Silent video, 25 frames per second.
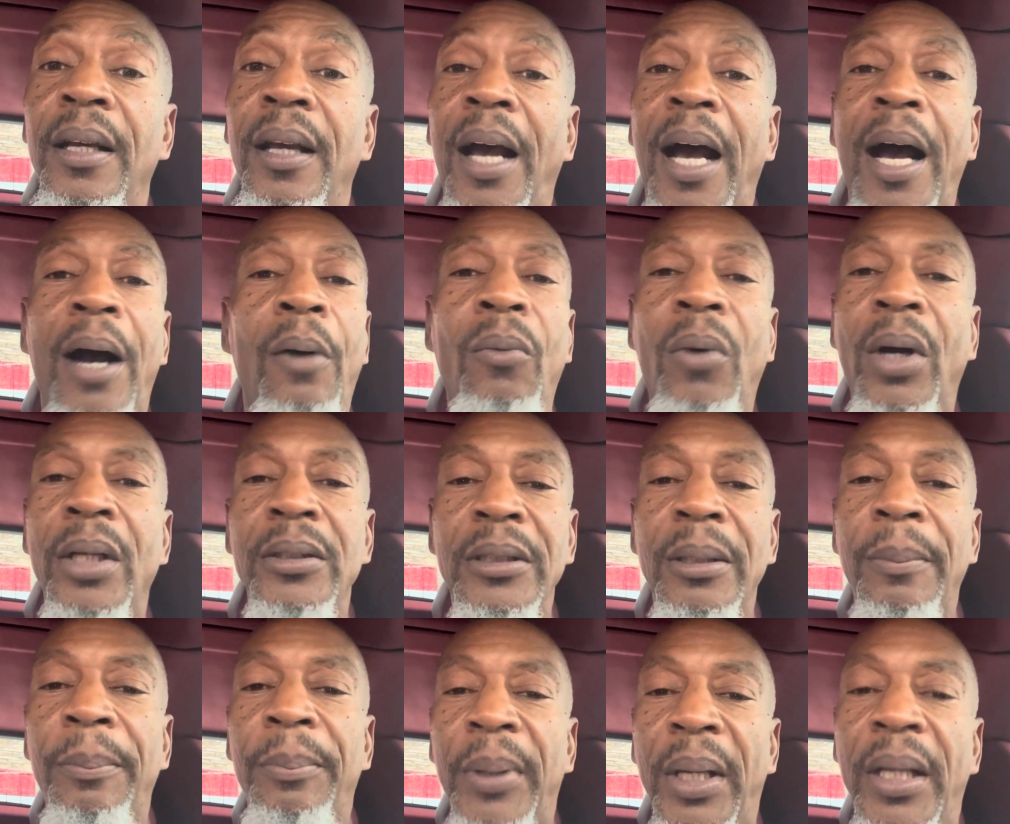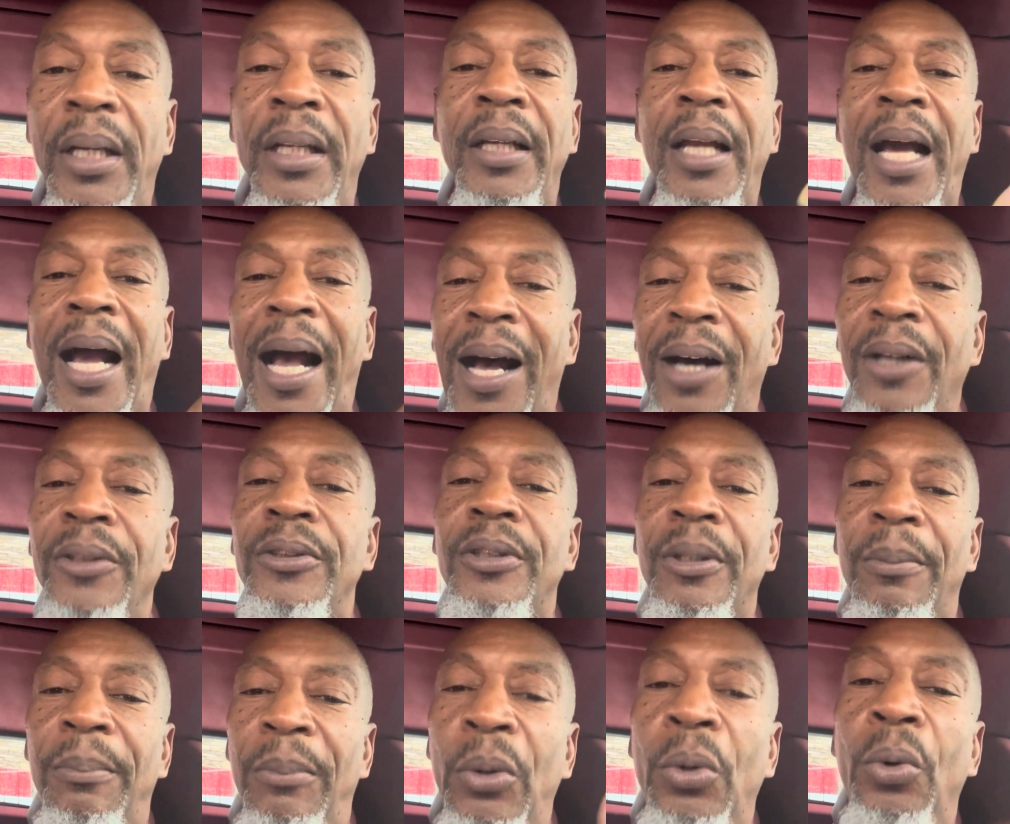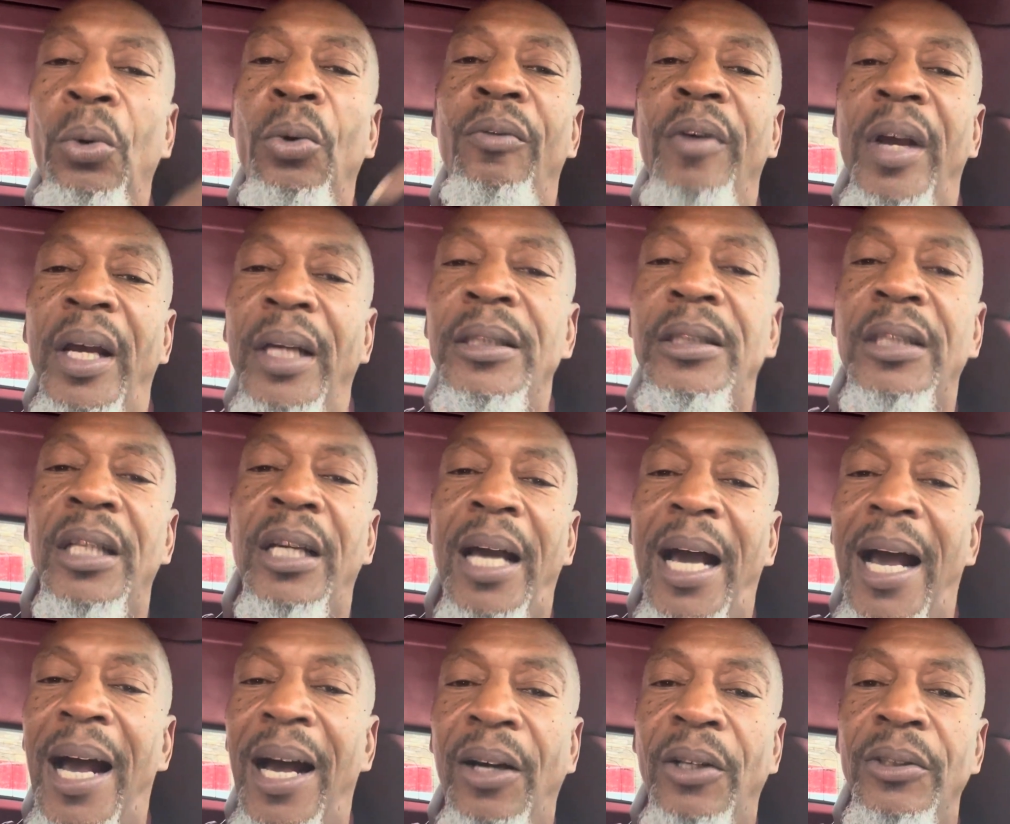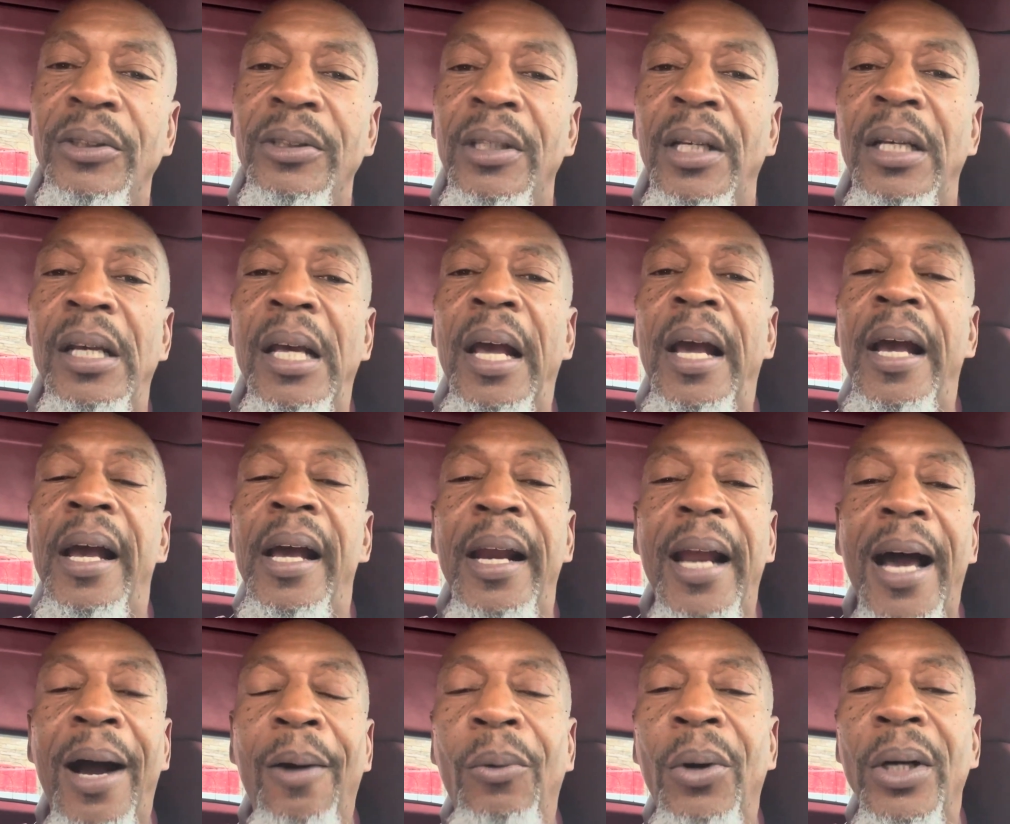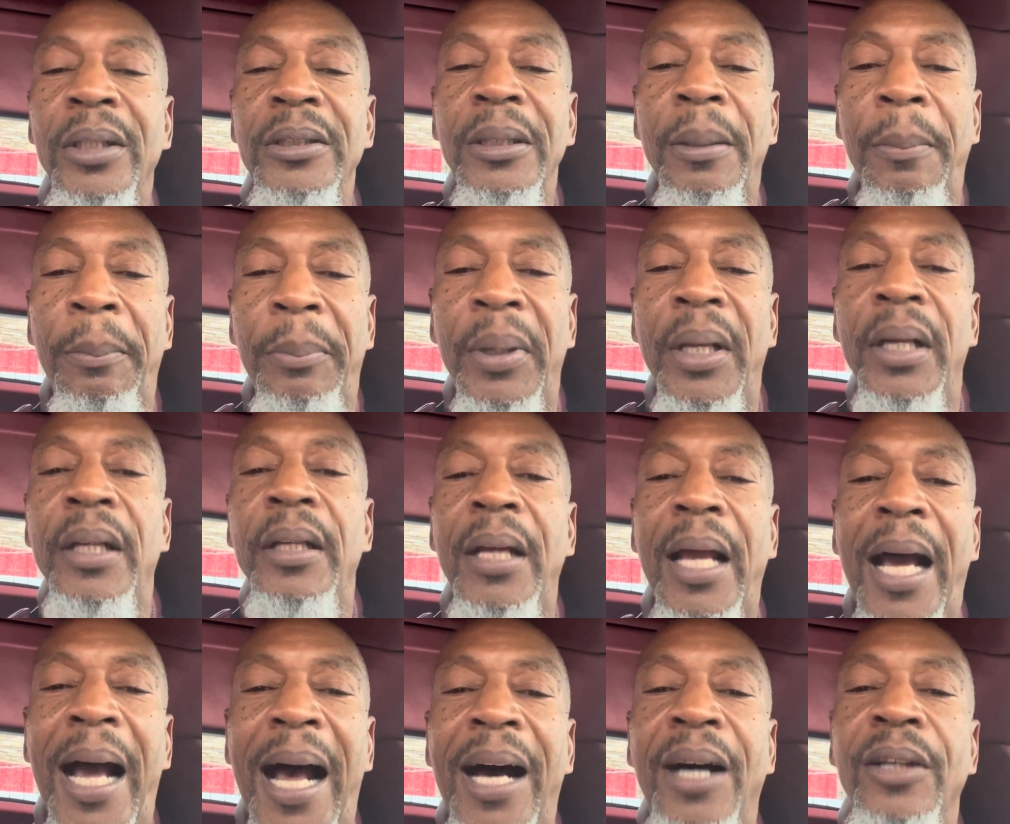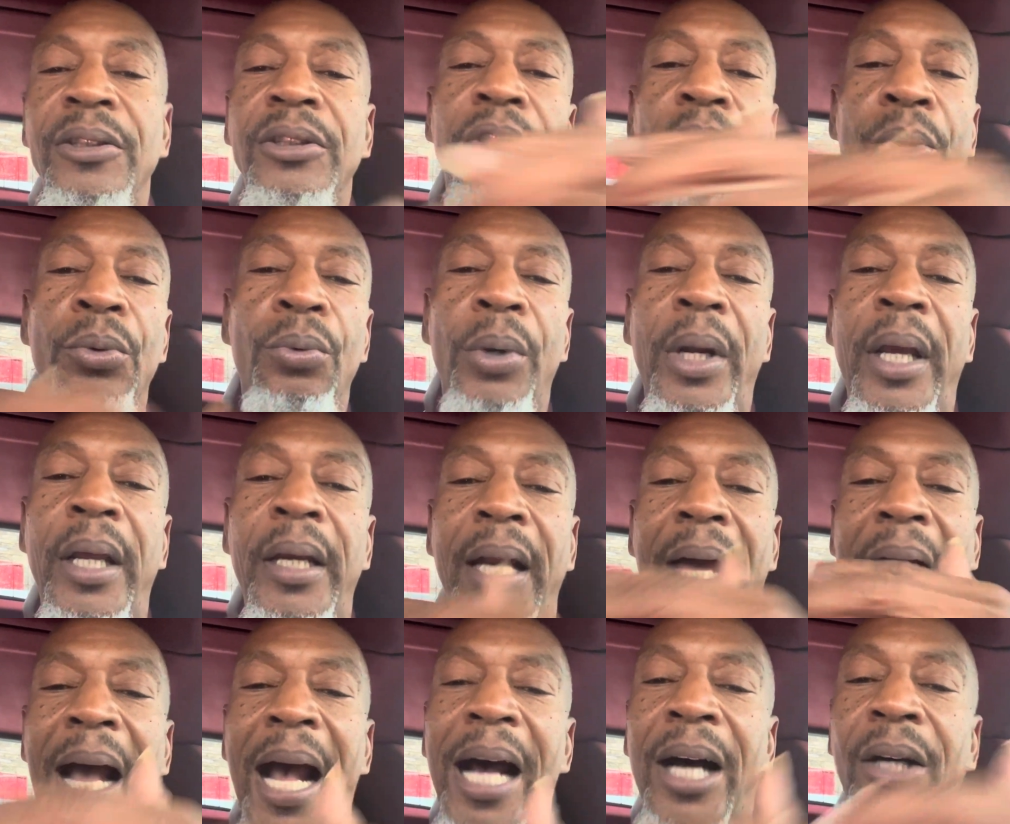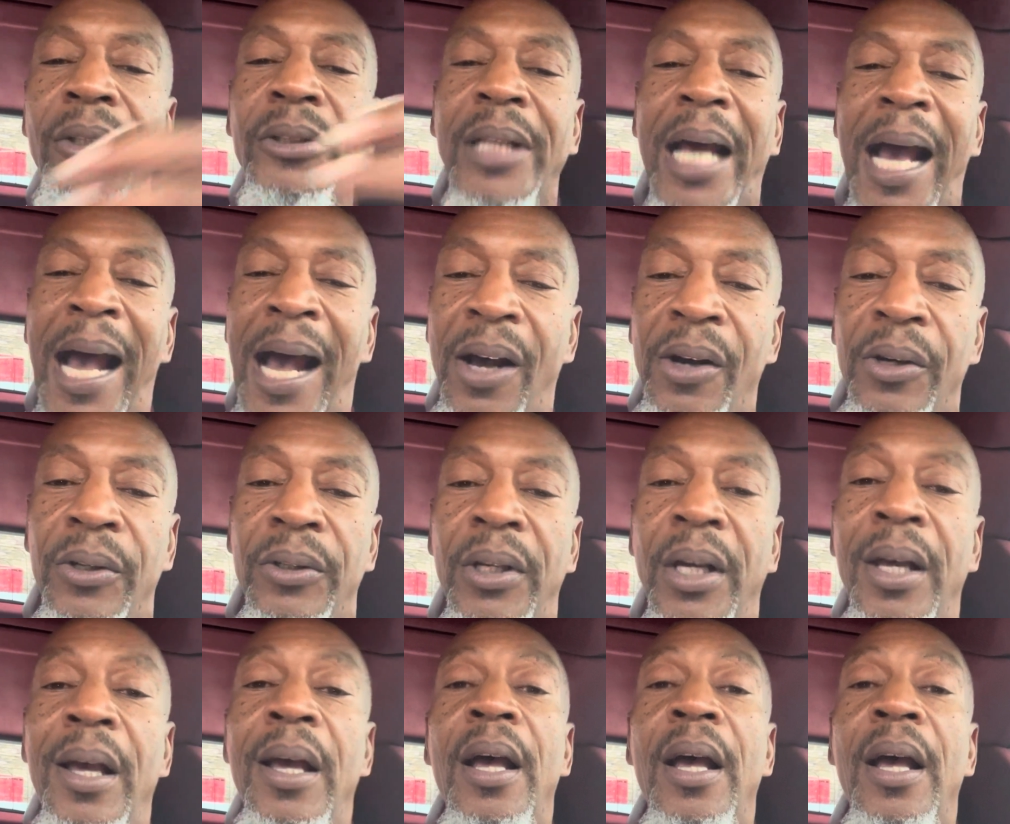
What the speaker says: I wasn't building a house to move into the house, and I wasn't building a house to rent the house out.